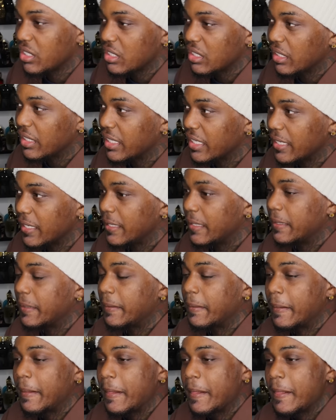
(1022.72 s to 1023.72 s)

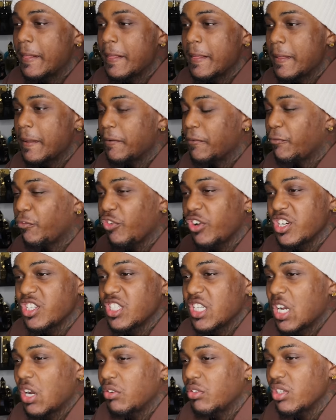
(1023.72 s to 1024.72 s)
clean,
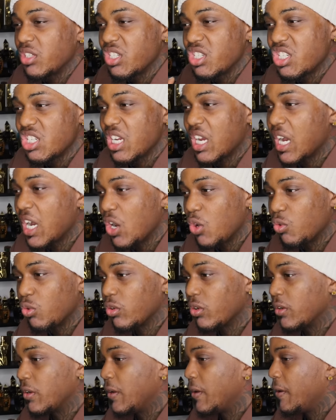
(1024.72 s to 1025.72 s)
fresh out the
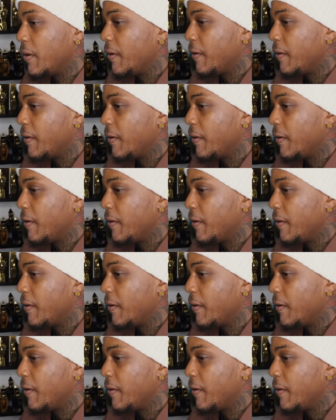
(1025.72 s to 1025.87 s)
shower.